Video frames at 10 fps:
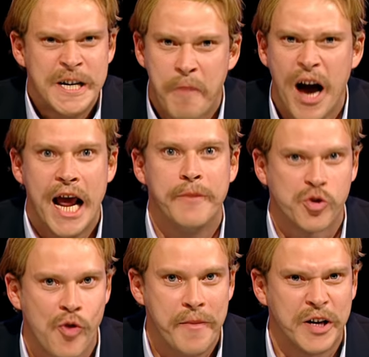My name's
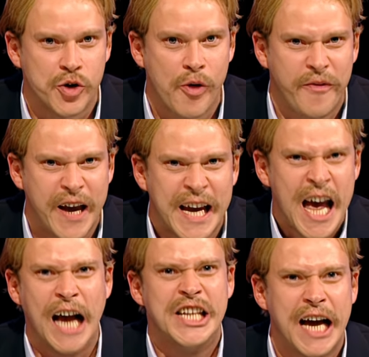Raymond Terrific,
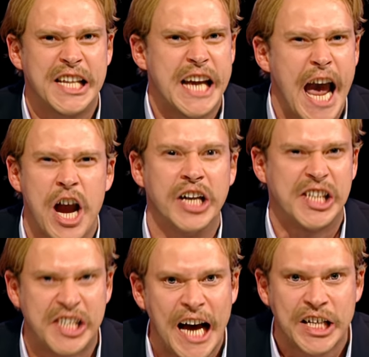and yet again I
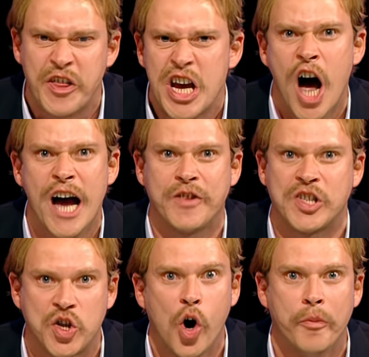stand at the eye of the
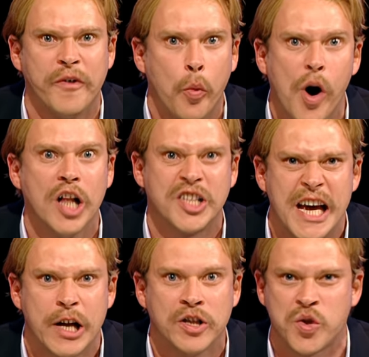storm of the world's
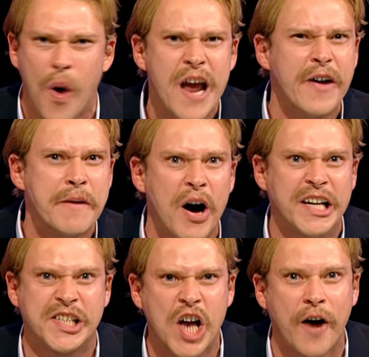ills, waving my
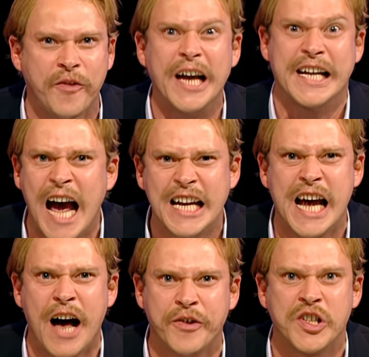staff like
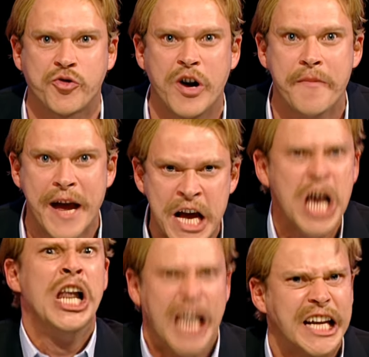Gandalf and screaming,
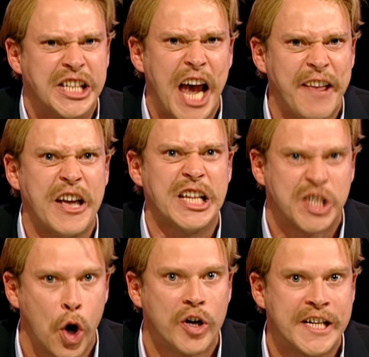let's get this
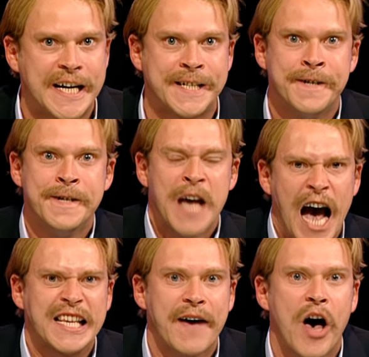sorted.
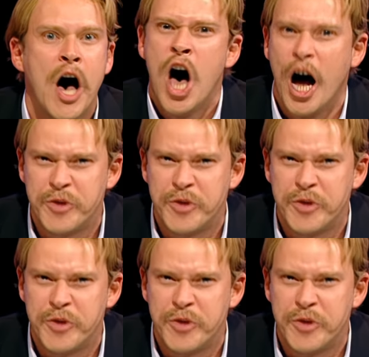As ever, I'm